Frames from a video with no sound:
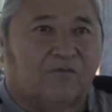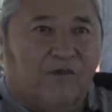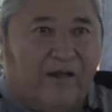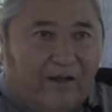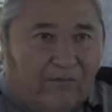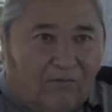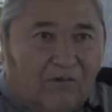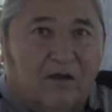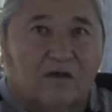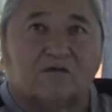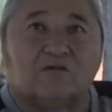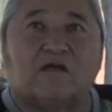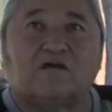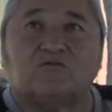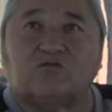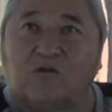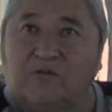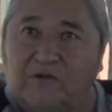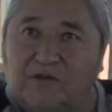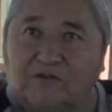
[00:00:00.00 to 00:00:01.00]
Flat Rock, that's
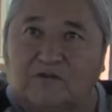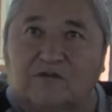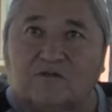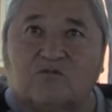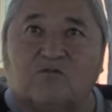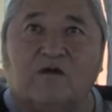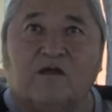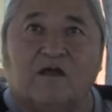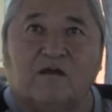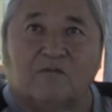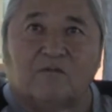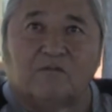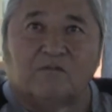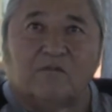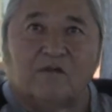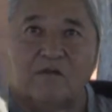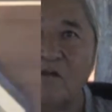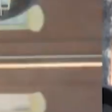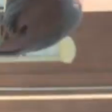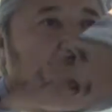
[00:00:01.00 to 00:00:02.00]
where we used to swim.
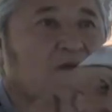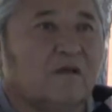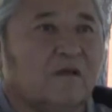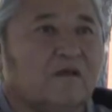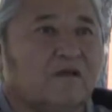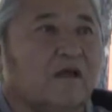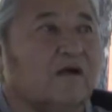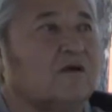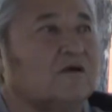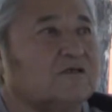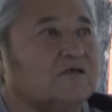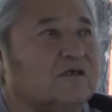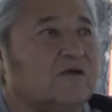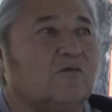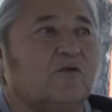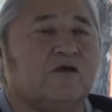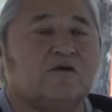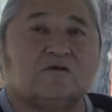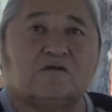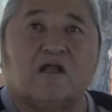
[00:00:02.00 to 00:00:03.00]
Yeah, cause see,
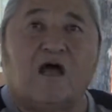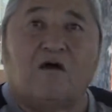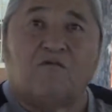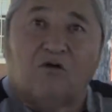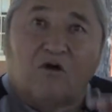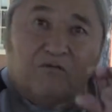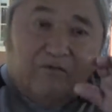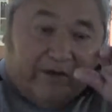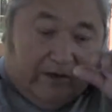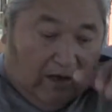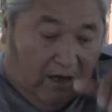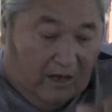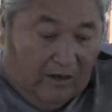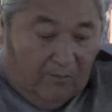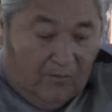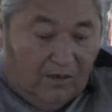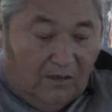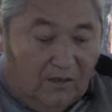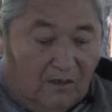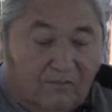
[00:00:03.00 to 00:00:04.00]
we used to dive off at High
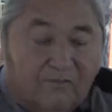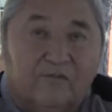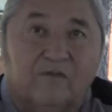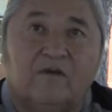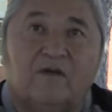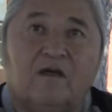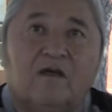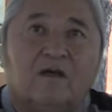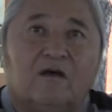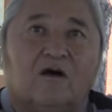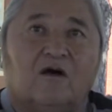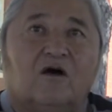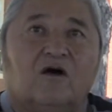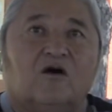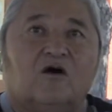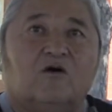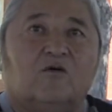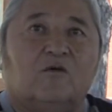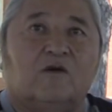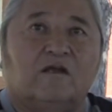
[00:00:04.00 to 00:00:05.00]
Bluff,
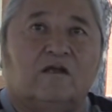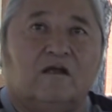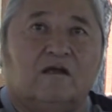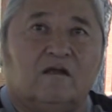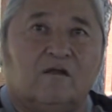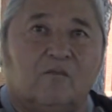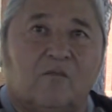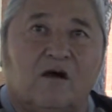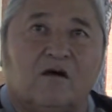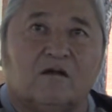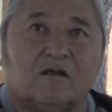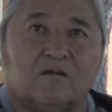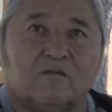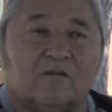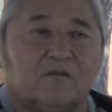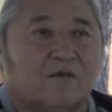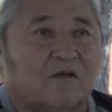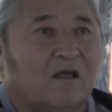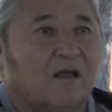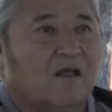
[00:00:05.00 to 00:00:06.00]
all the way down the bottom.
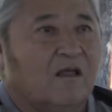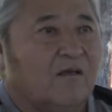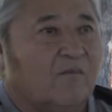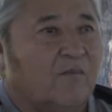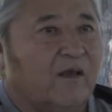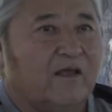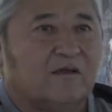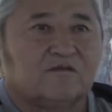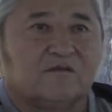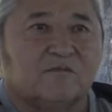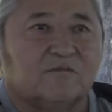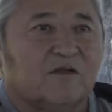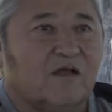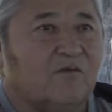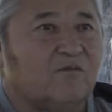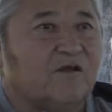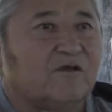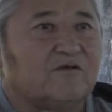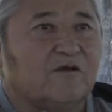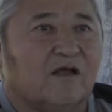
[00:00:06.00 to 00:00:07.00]
Man,
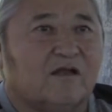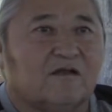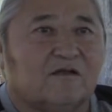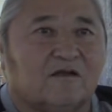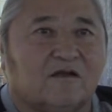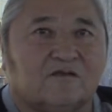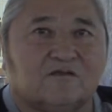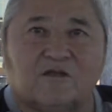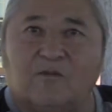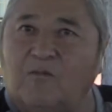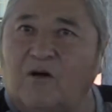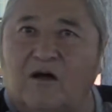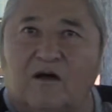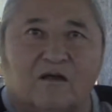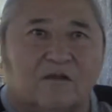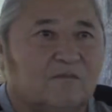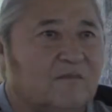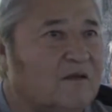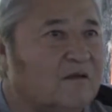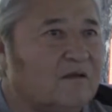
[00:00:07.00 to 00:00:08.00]
sometimes we try to touch the
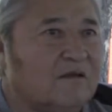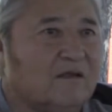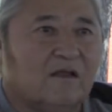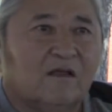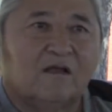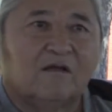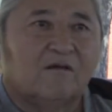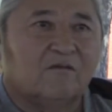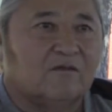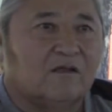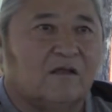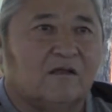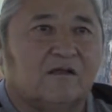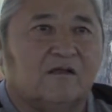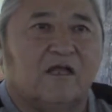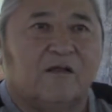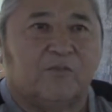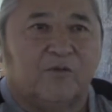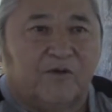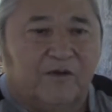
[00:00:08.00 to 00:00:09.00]
bottom. The
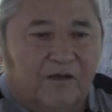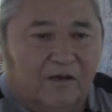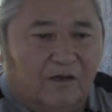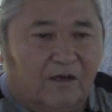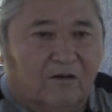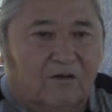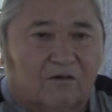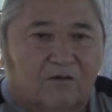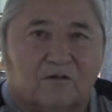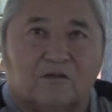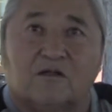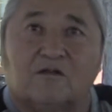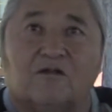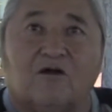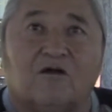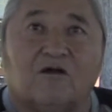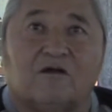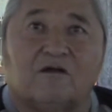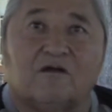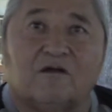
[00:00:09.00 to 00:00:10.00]
deeper you go, the
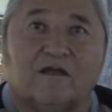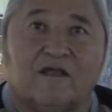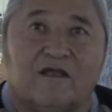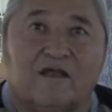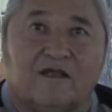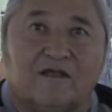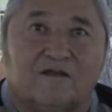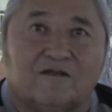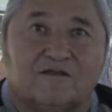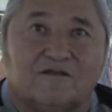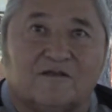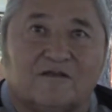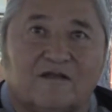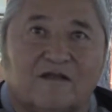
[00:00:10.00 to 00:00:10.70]
darker it gets.